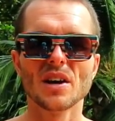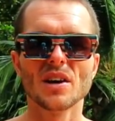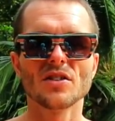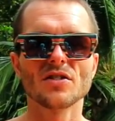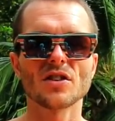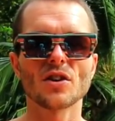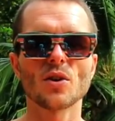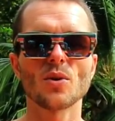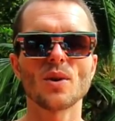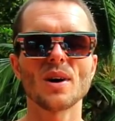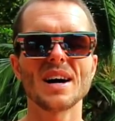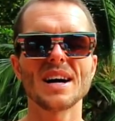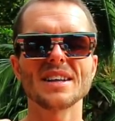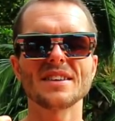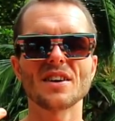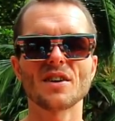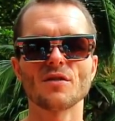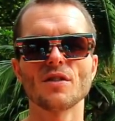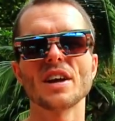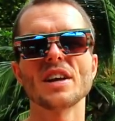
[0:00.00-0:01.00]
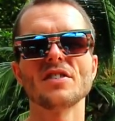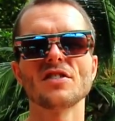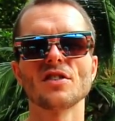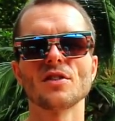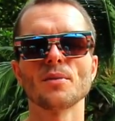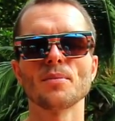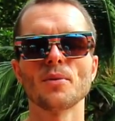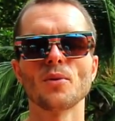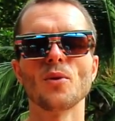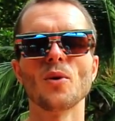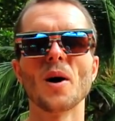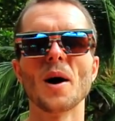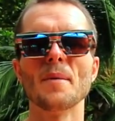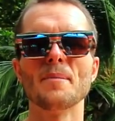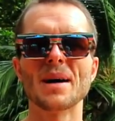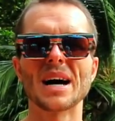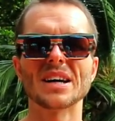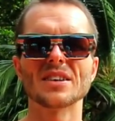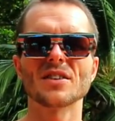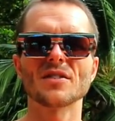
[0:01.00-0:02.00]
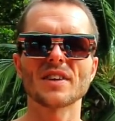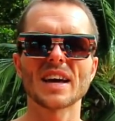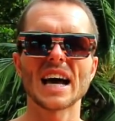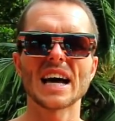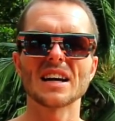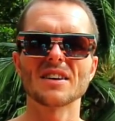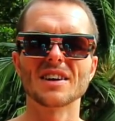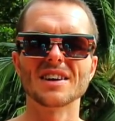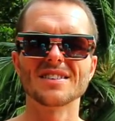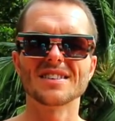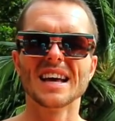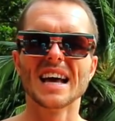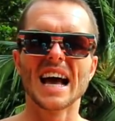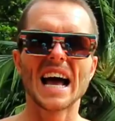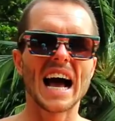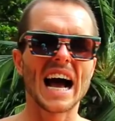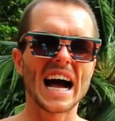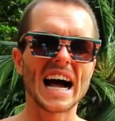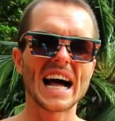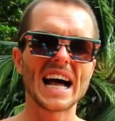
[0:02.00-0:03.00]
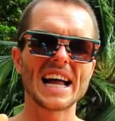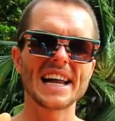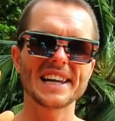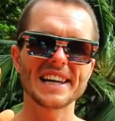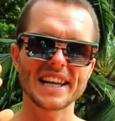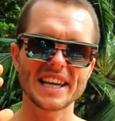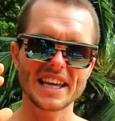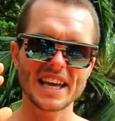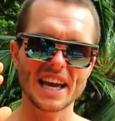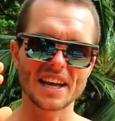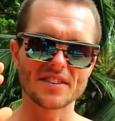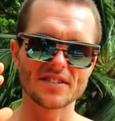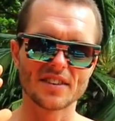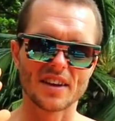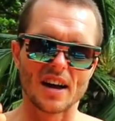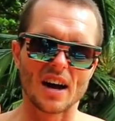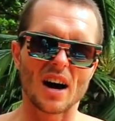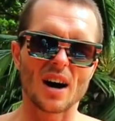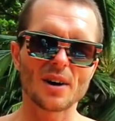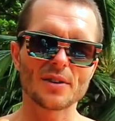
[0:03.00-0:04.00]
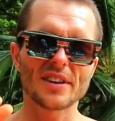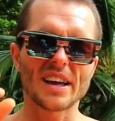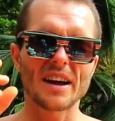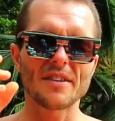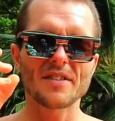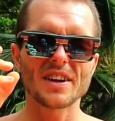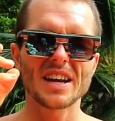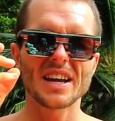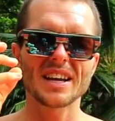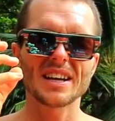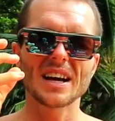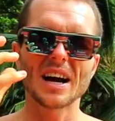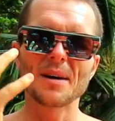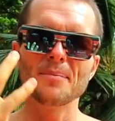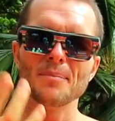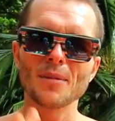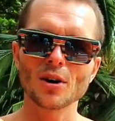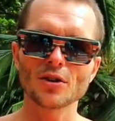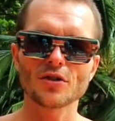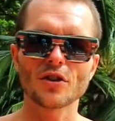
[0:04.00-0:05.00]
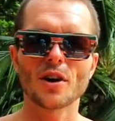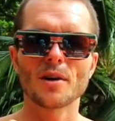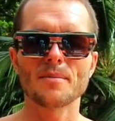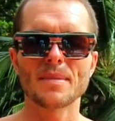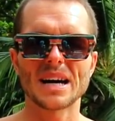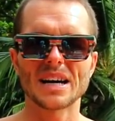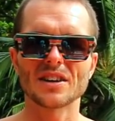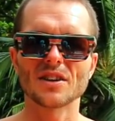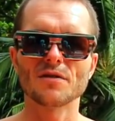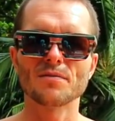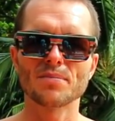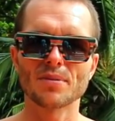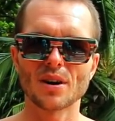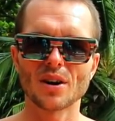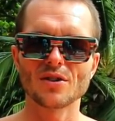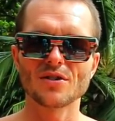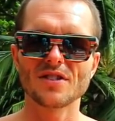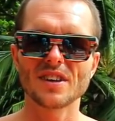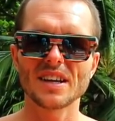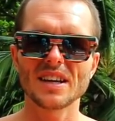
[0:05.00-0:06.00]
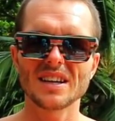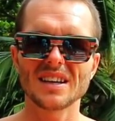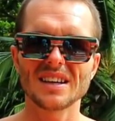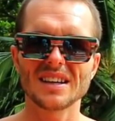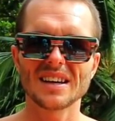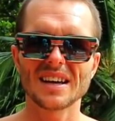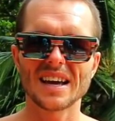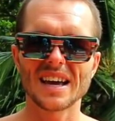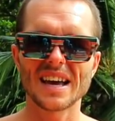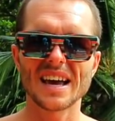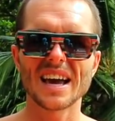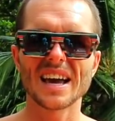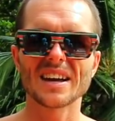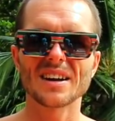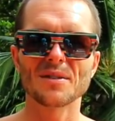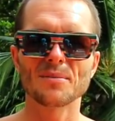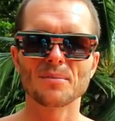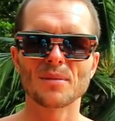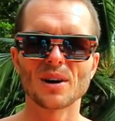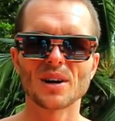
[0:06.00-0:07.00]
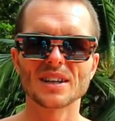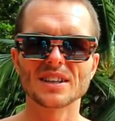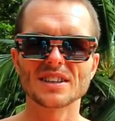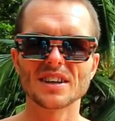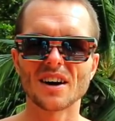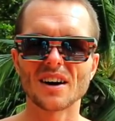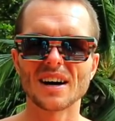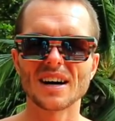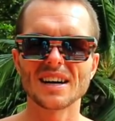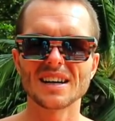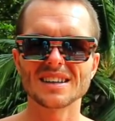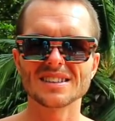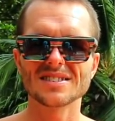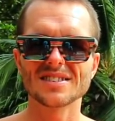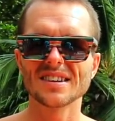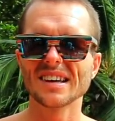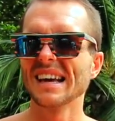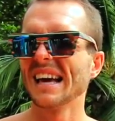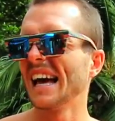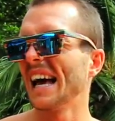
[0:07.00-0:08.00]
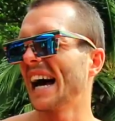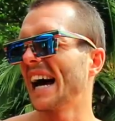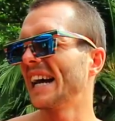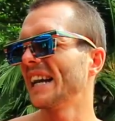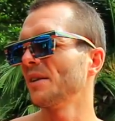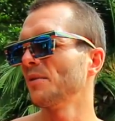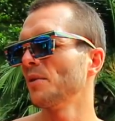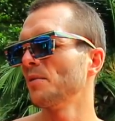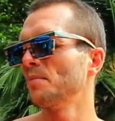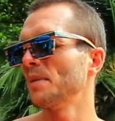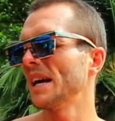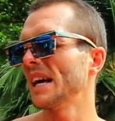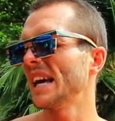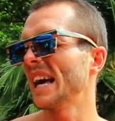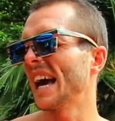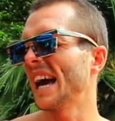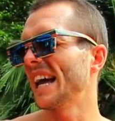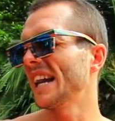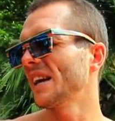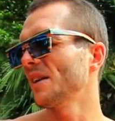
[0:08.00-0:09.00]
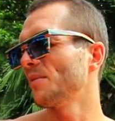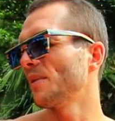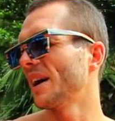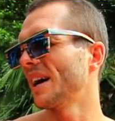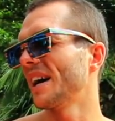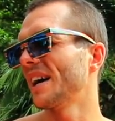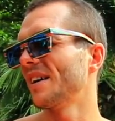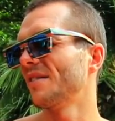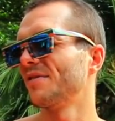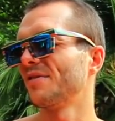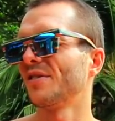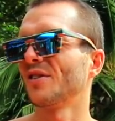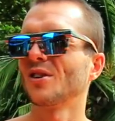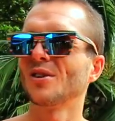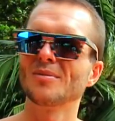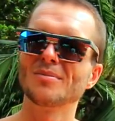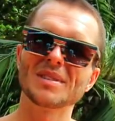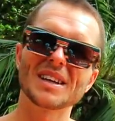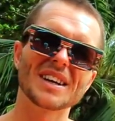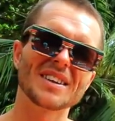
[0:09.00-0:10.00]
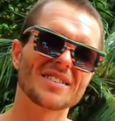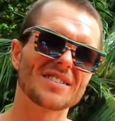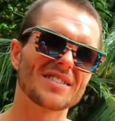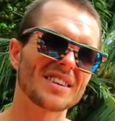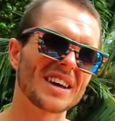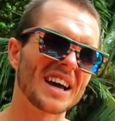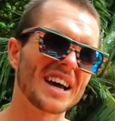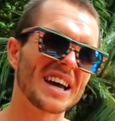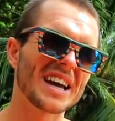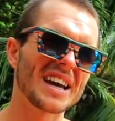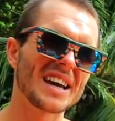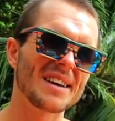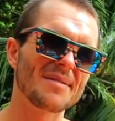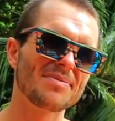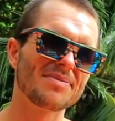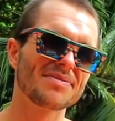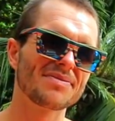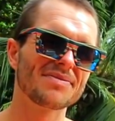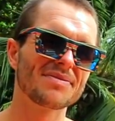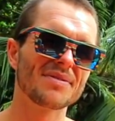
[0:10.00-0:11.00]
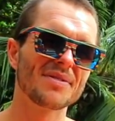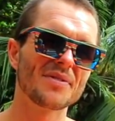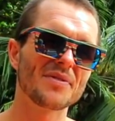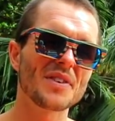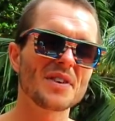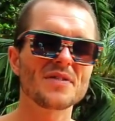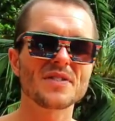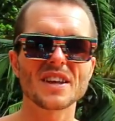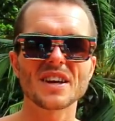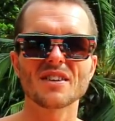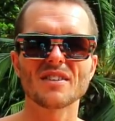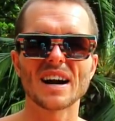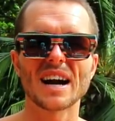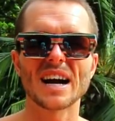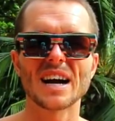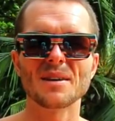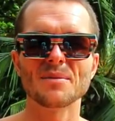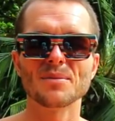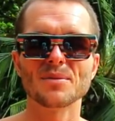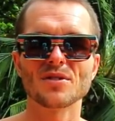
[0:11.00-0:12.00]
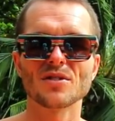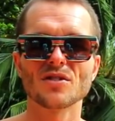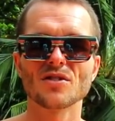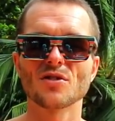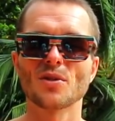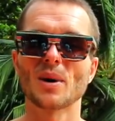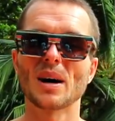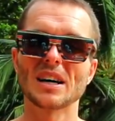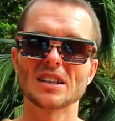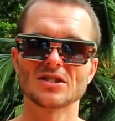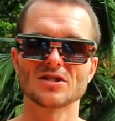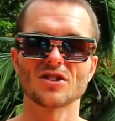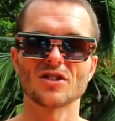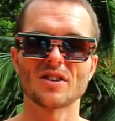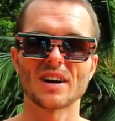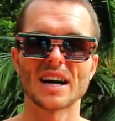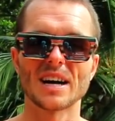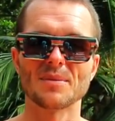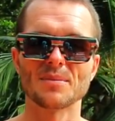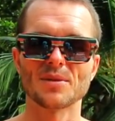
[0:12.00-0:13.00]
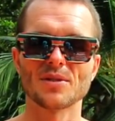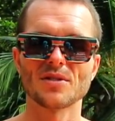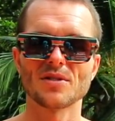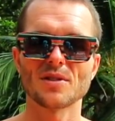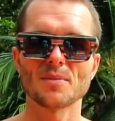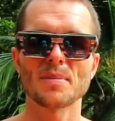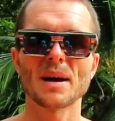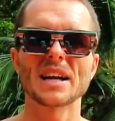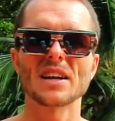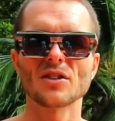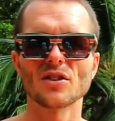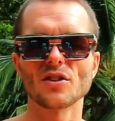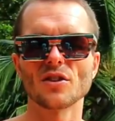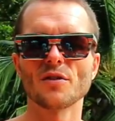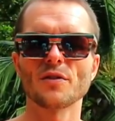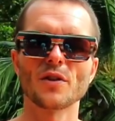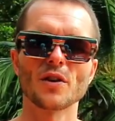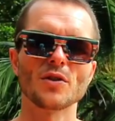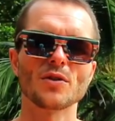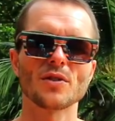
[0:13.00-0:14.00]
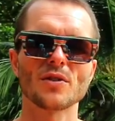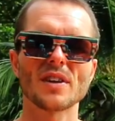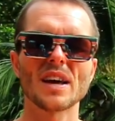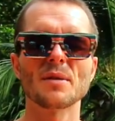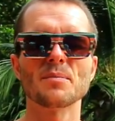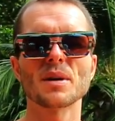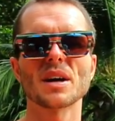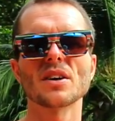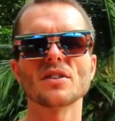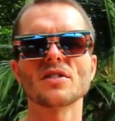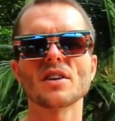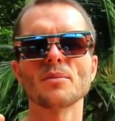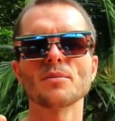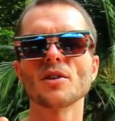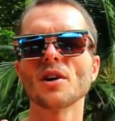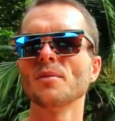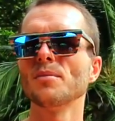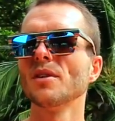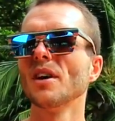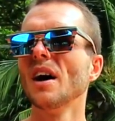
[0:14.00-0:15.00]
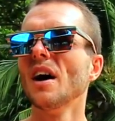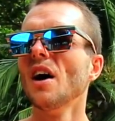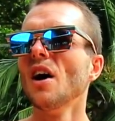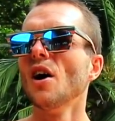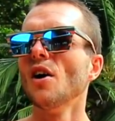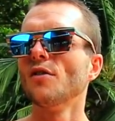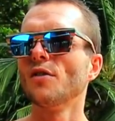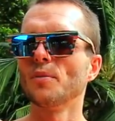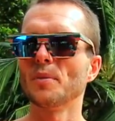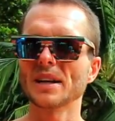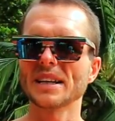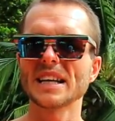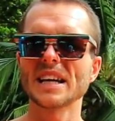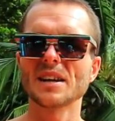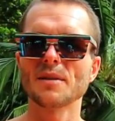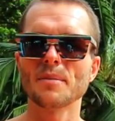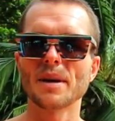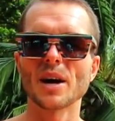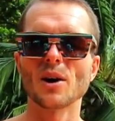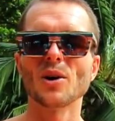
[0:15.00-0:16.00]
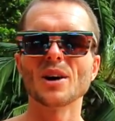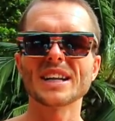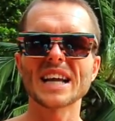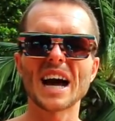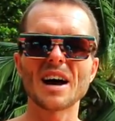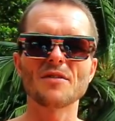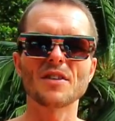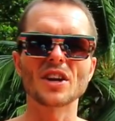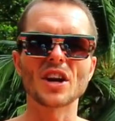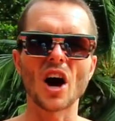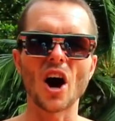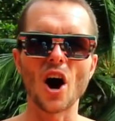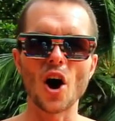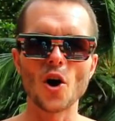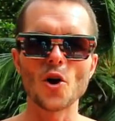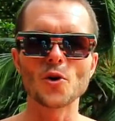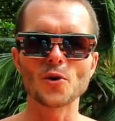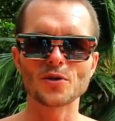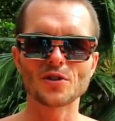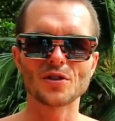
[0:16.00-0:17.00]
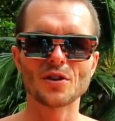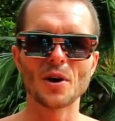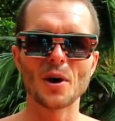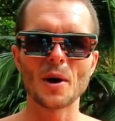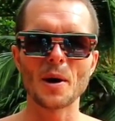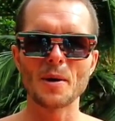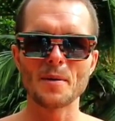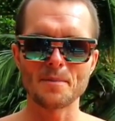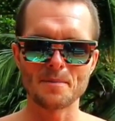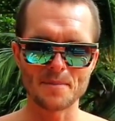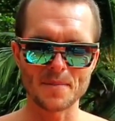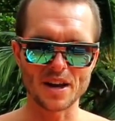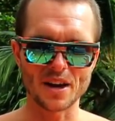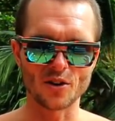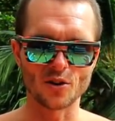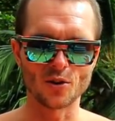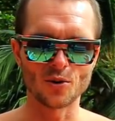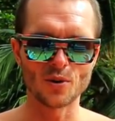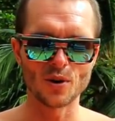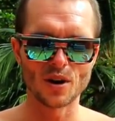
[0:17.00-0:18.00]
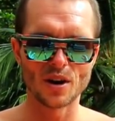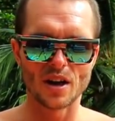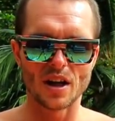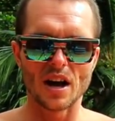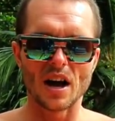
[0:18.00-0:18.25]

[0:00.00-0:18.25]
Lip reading: So quite a reasonable amount of calories. And yes, I was having a moderate amount of protein in my diet. And it would be anywhere from, let's say, 50 grams to 100 grams, depending on the foods I was eating. Because sometimes for my dinner meal, I'd have an oatmeal